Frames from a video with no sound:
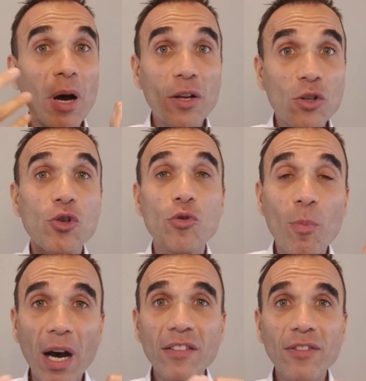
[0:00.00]
through
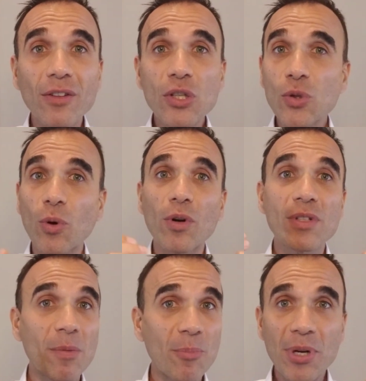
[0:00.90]
mindfulness or
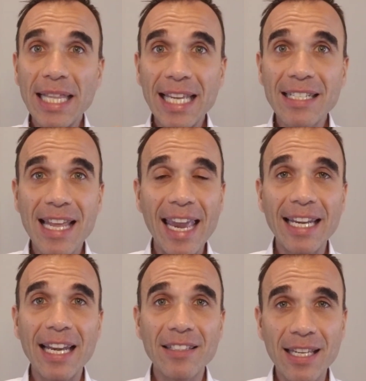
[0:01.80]
some breathing
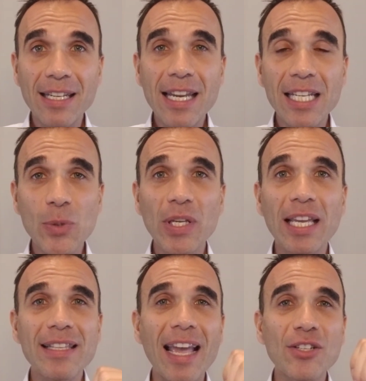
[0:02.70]
techniques, we
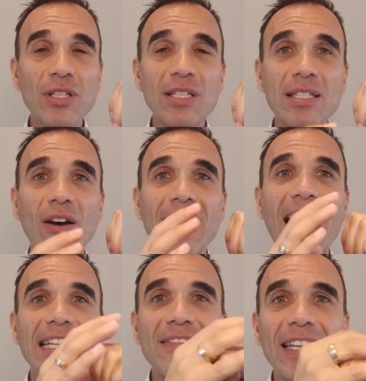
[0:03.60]
can actually start
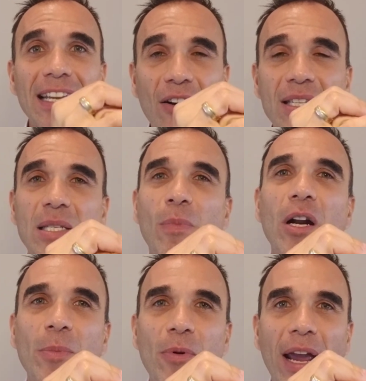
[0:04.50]
activating our
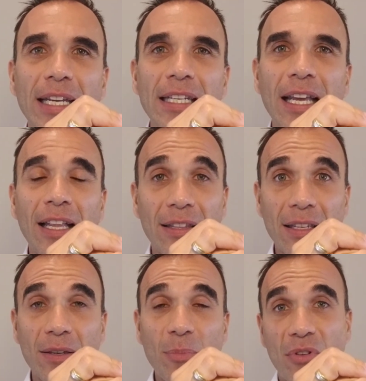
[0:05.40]
smart brain,
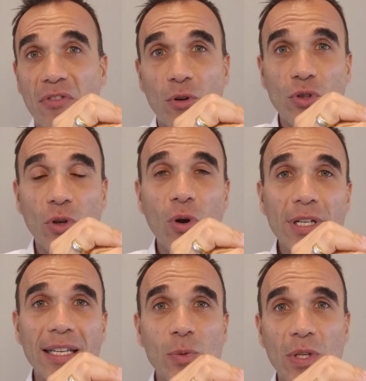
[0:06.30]
the prefrontal
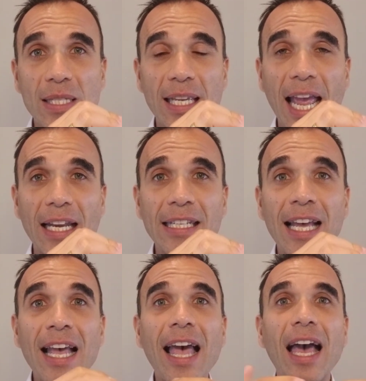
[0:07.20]
cortex once again,
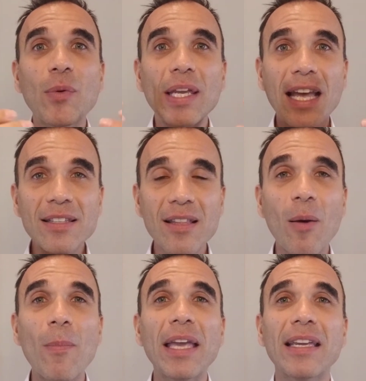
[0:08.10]
and we can
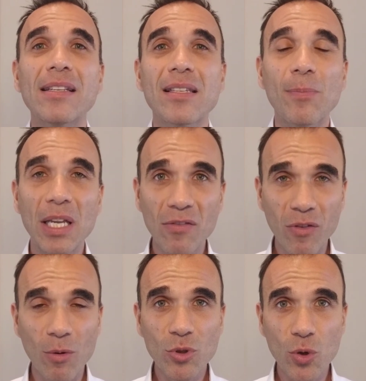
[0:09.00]
start making some
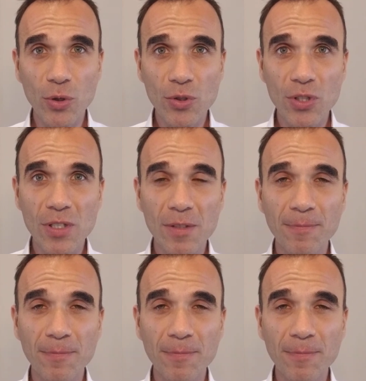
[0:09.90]
informed choices.